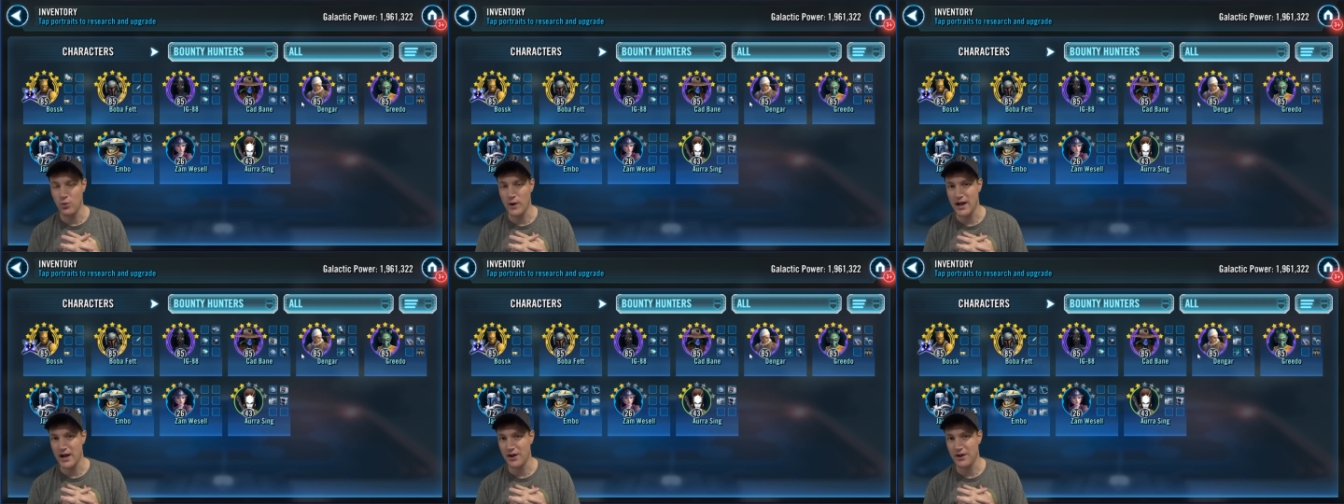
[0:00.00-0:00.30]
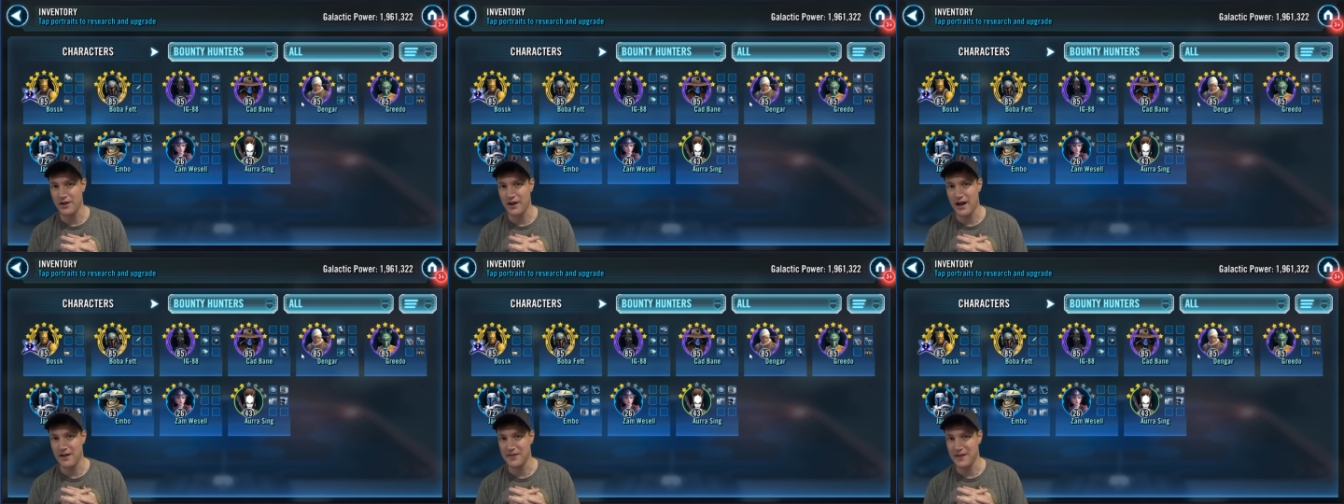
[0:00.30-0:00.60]

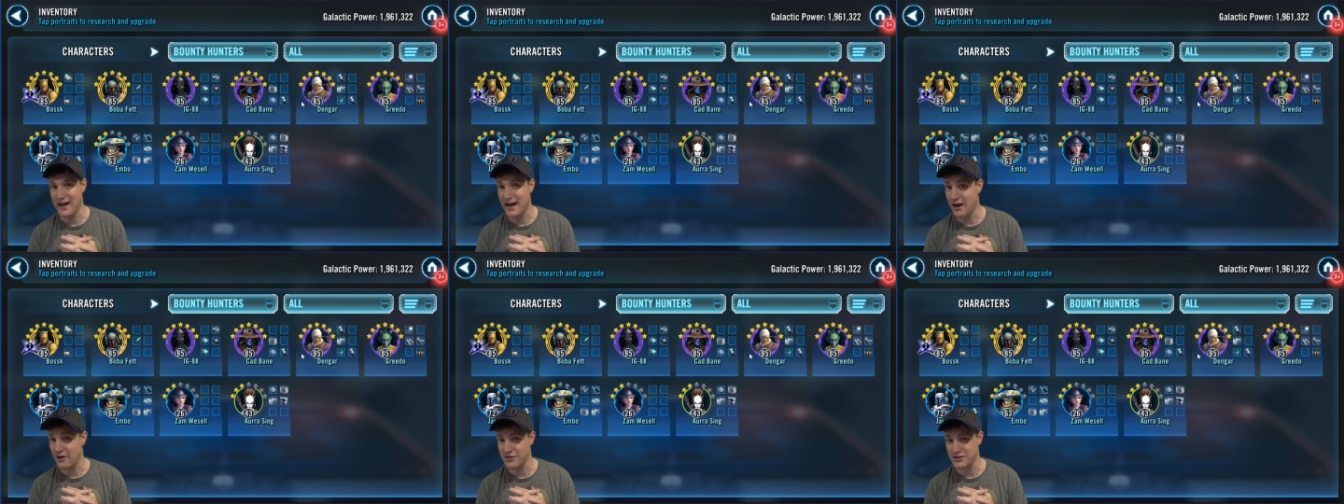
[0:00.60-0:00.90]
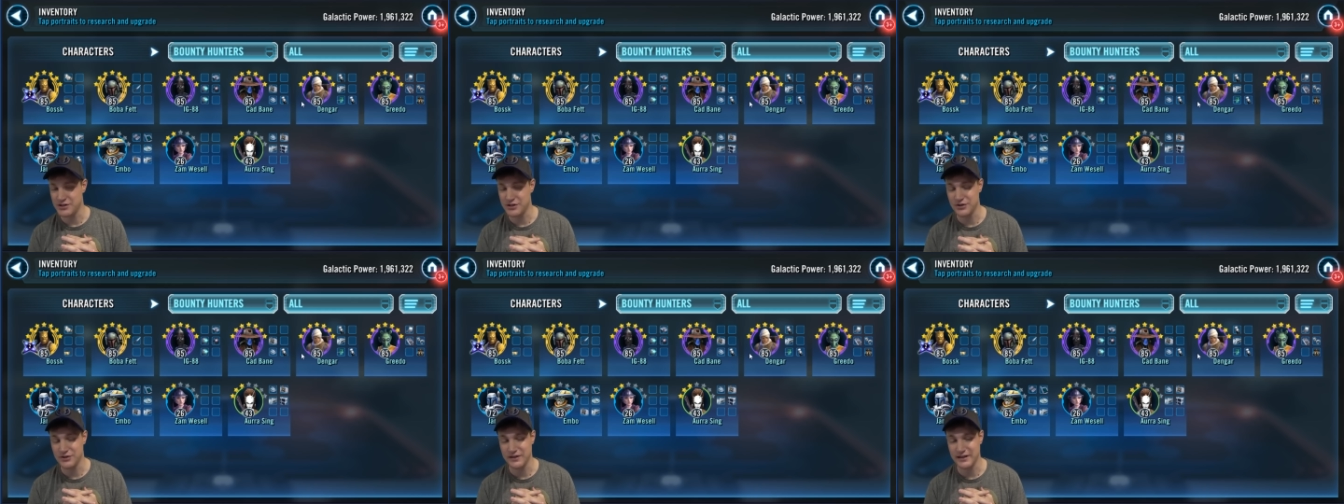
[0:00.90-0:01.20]
wailed on the
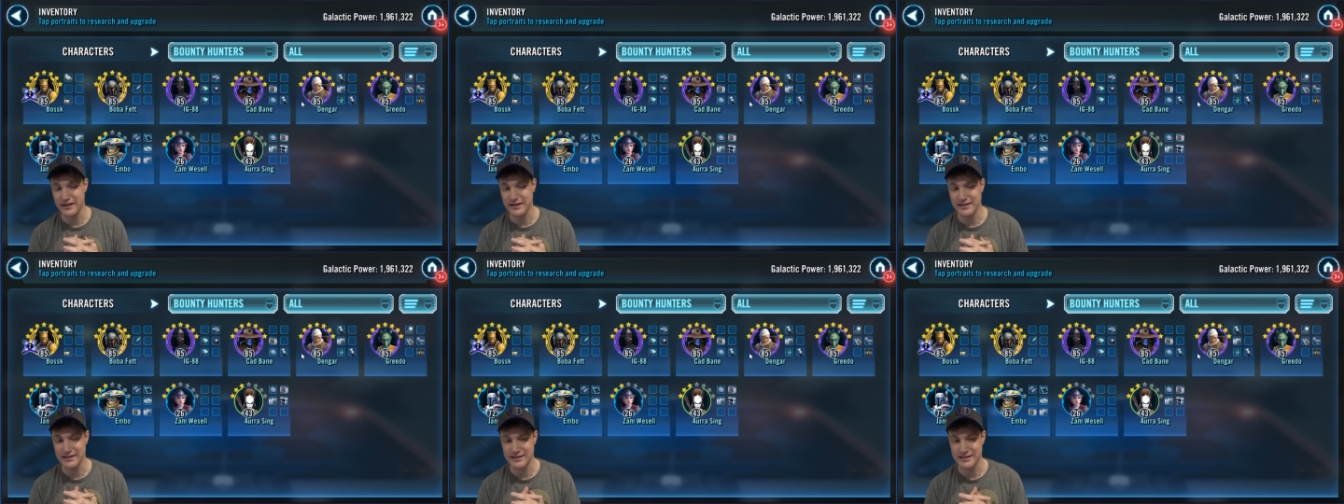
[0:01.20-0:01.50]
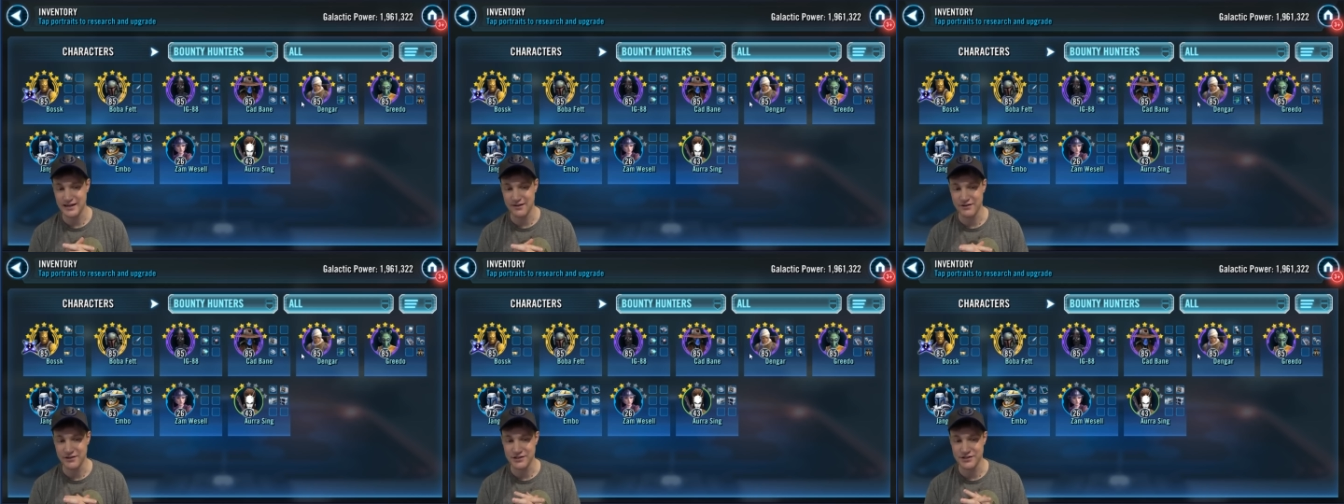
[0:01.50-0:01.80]
Houndstooth to get it
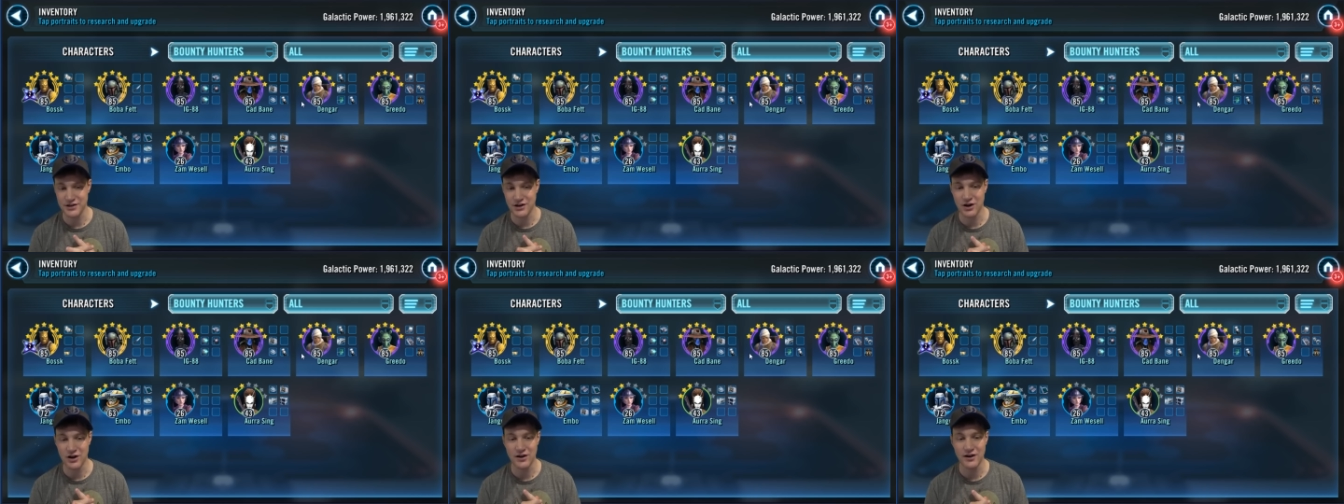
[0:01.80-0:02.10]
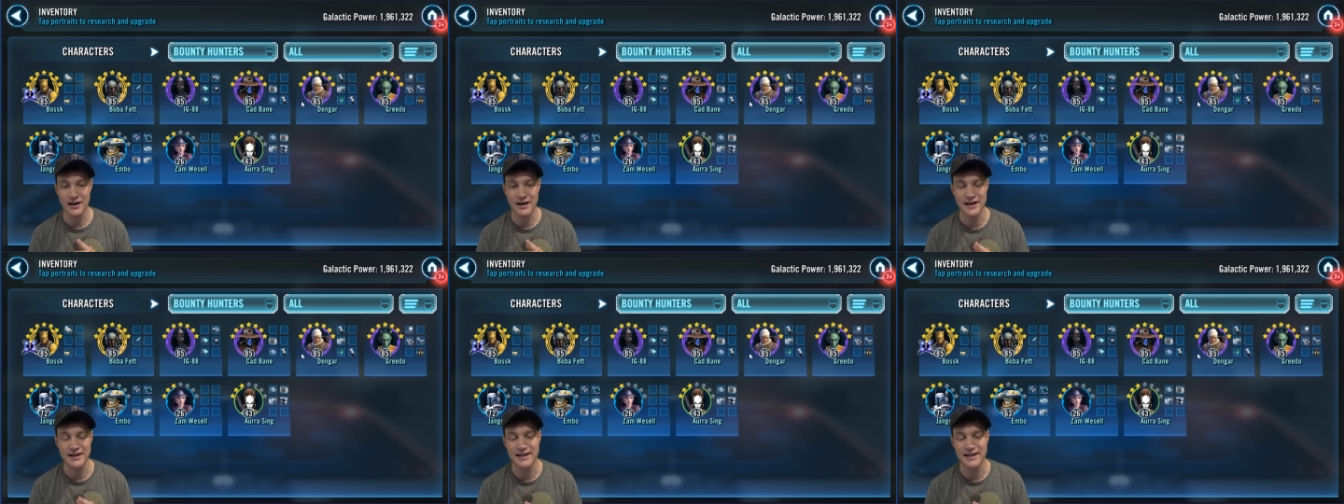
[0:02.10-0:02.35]
to seven star,